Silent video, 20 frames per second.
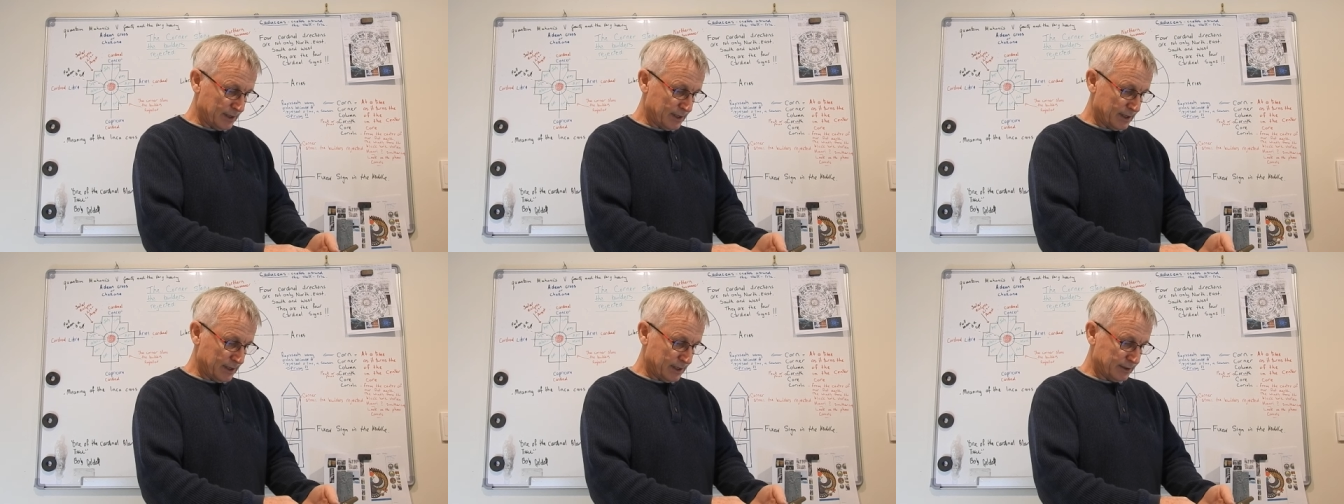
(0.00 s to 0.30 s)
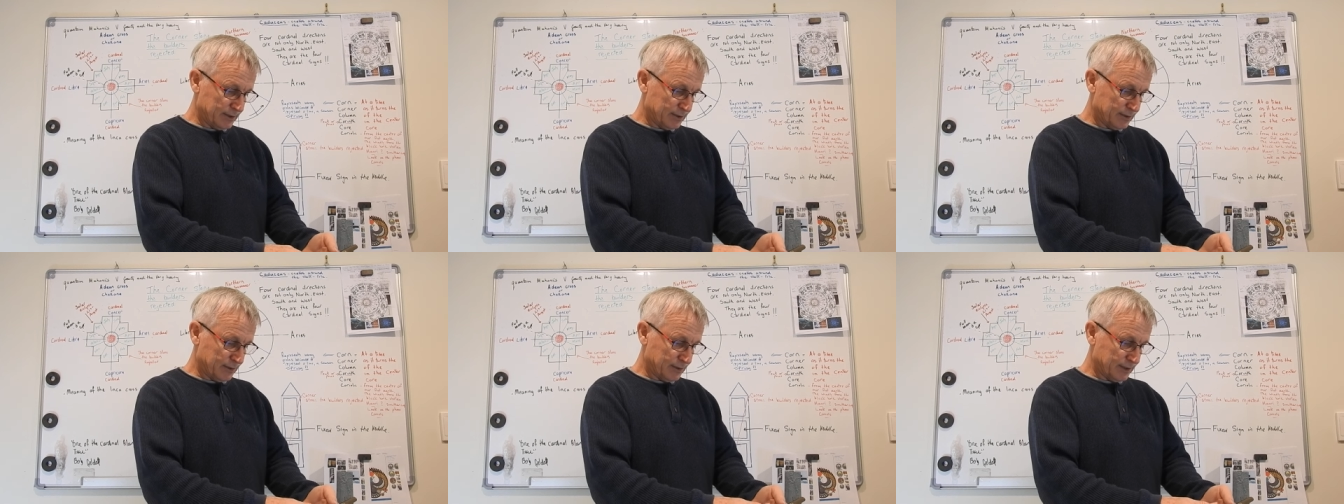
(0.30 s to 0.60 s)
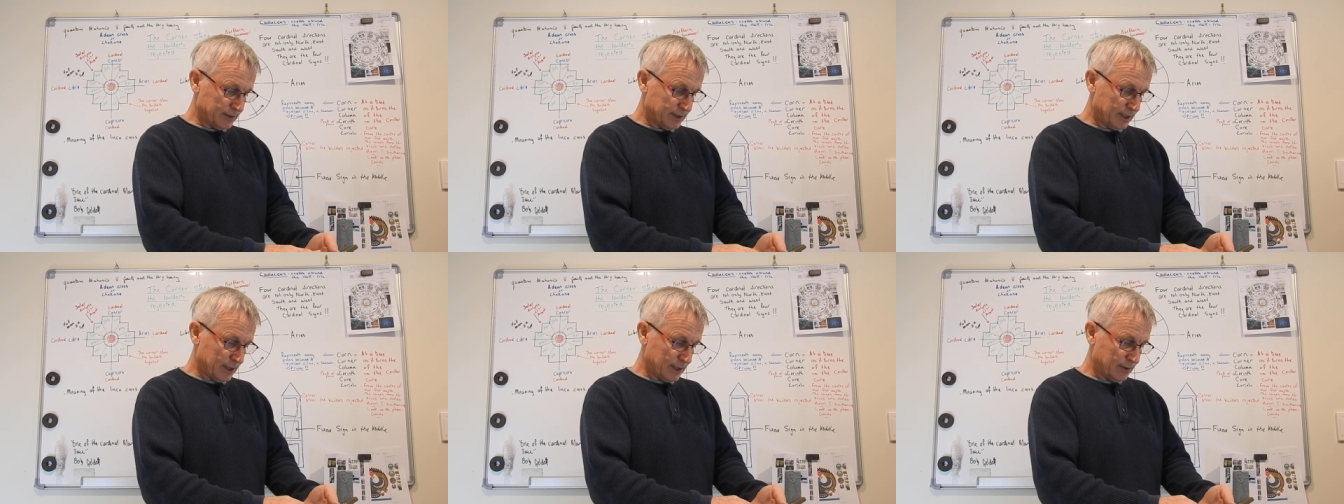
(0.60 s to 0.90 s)
and try
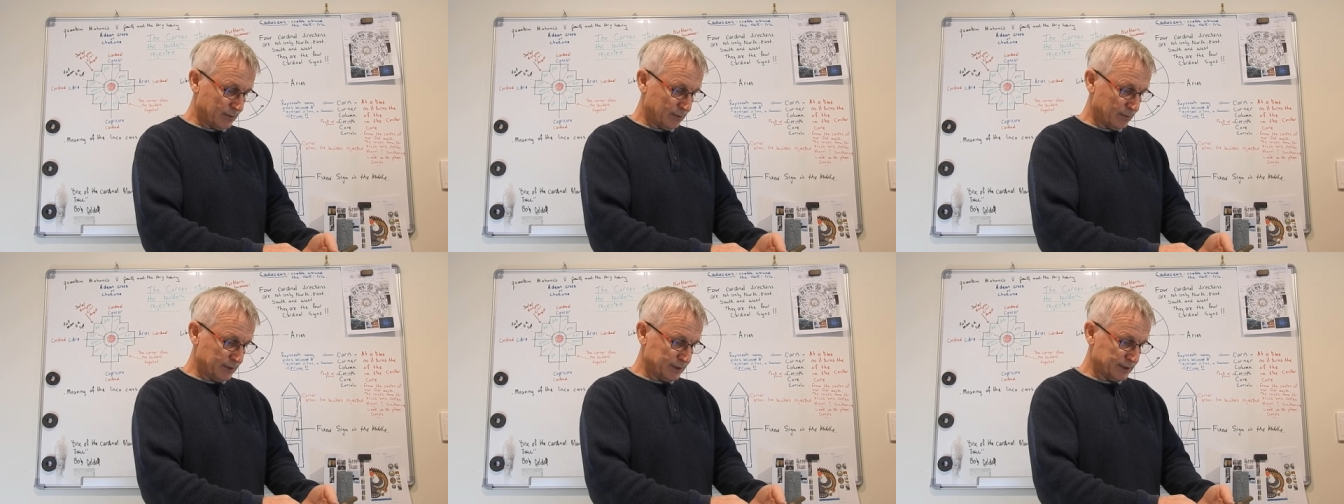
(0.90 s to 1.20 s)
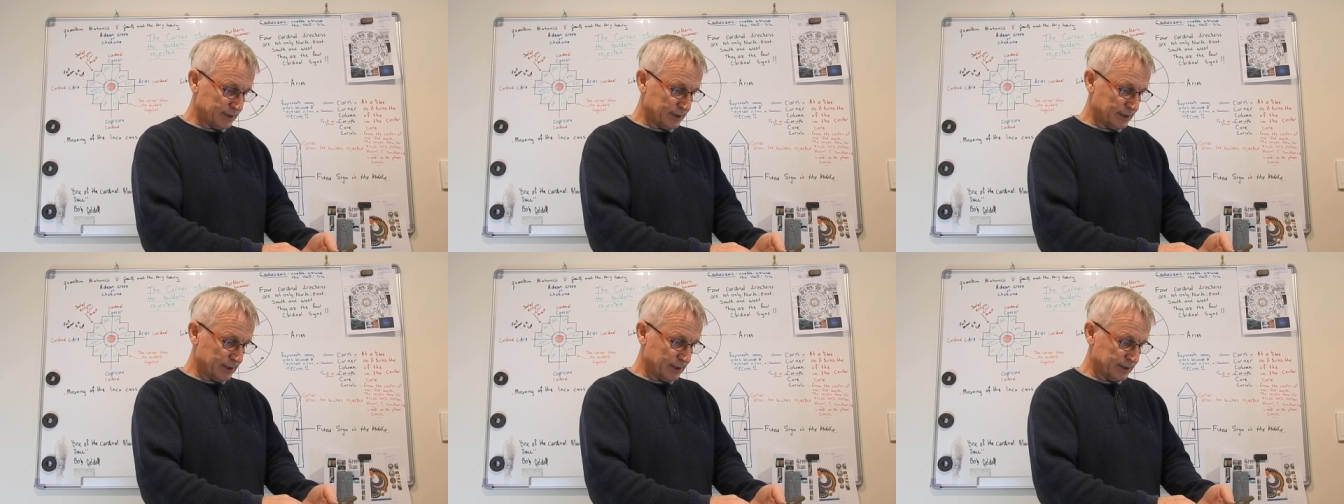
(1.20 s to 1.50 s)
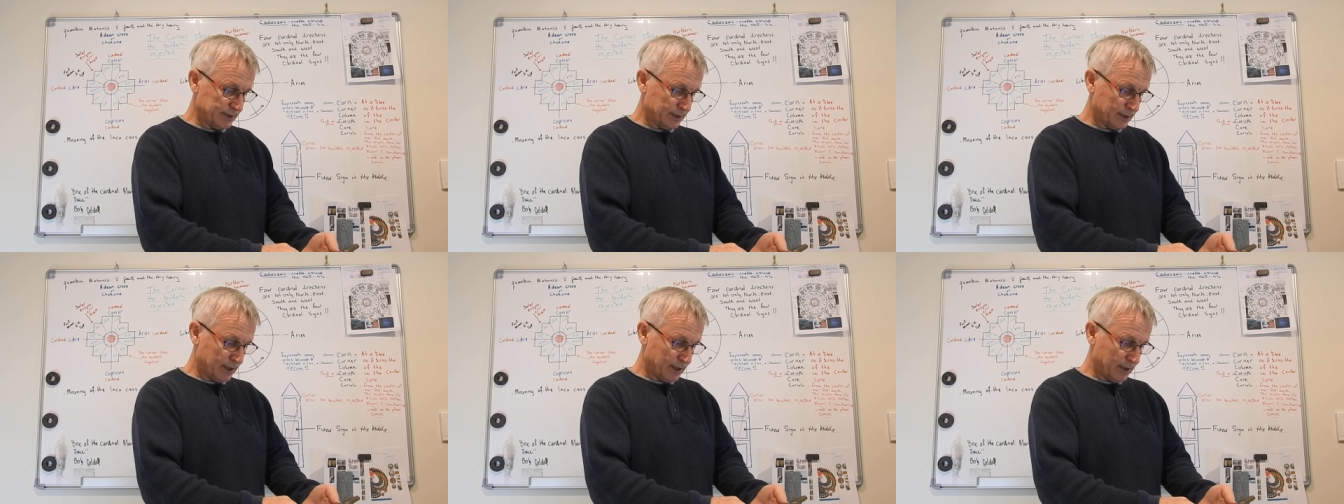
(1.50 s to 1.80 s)
and take all this in
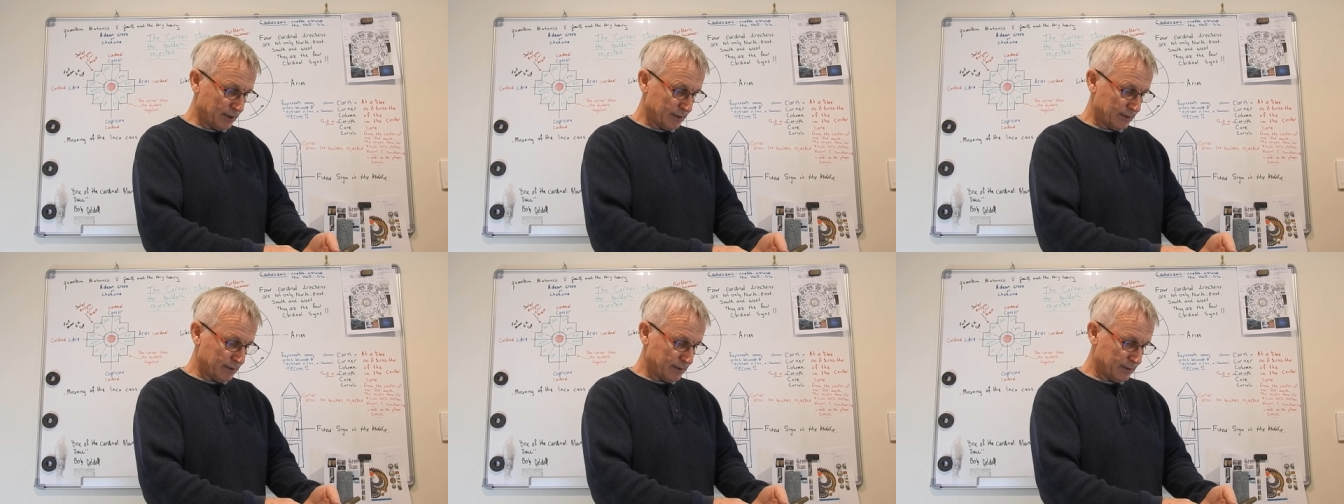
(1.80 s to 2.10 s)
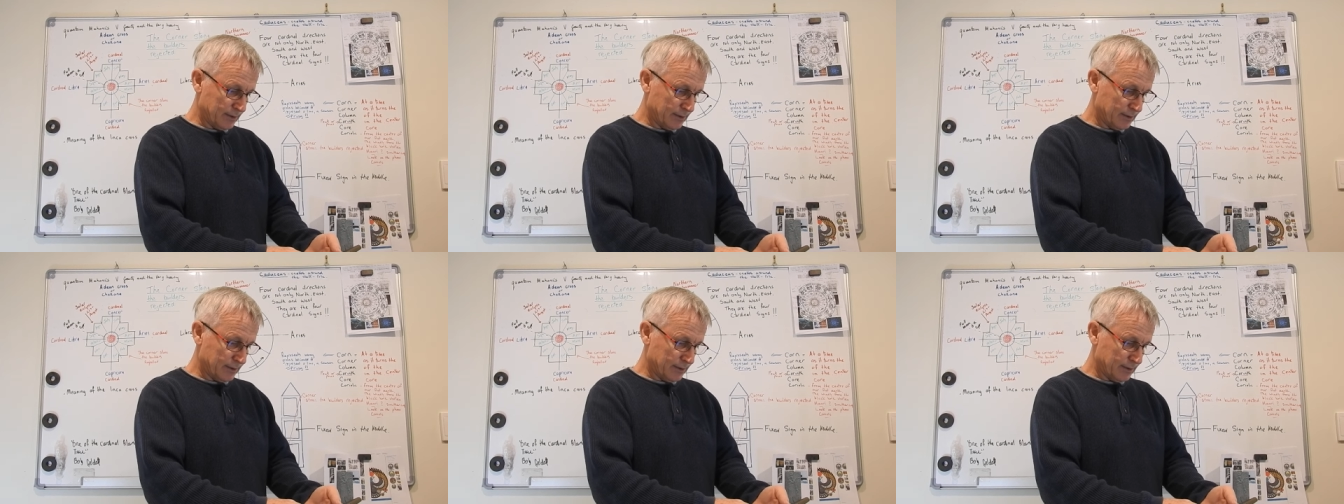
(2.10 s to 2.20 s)
as I go.